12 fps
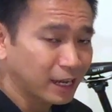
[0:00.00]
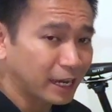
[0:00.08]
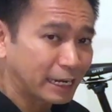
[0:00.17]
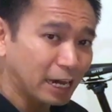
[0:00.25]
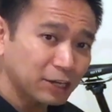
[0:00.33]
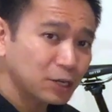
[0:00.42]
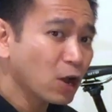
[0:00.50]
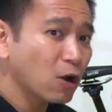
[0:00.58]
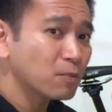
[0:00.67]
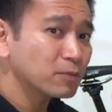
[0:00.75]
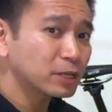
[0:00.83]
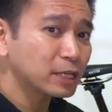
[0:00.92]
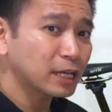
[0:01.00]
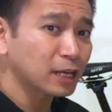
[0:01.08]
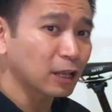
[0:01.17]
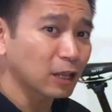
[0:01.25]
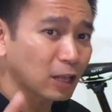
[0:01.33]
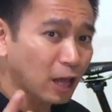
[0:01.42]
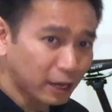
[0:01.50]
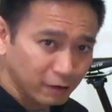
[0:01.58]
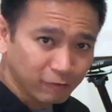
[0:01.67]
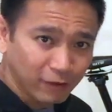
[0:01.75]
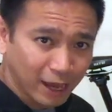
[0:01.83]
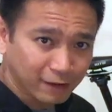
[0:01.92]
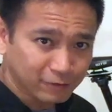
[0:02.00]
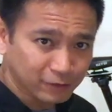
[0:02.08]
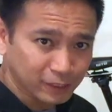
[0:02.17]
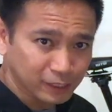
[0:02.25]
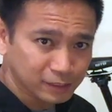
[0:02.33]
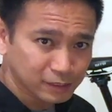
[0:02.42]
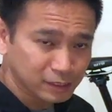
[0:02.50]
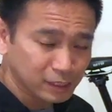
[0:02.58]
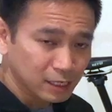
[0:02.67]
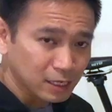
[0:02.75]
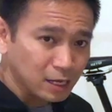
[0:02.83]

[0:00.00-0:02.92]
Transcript: And I know I'm going to get a lot of flack for this,